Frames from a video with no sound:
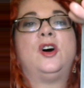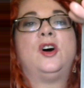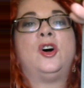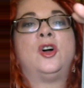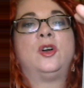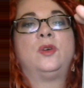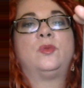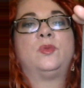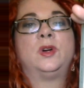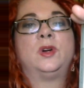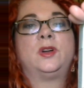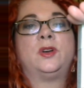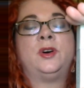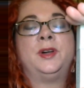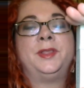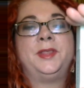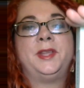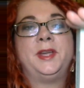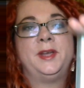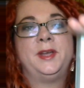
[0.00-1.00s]
artwork
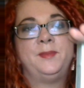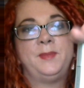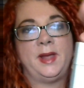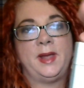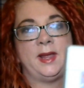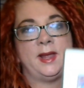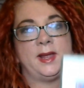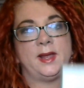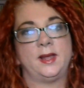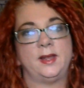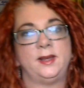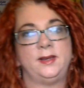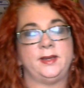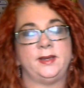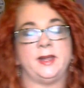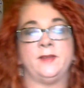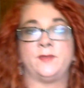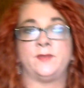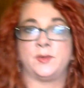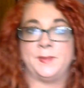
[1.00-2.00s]
on them and
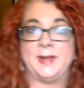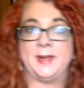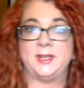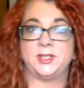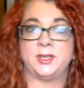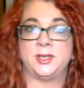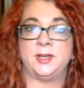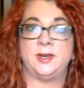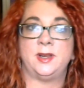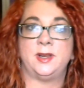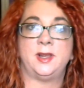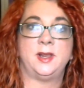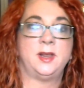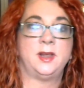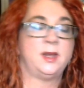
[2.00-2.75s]
information.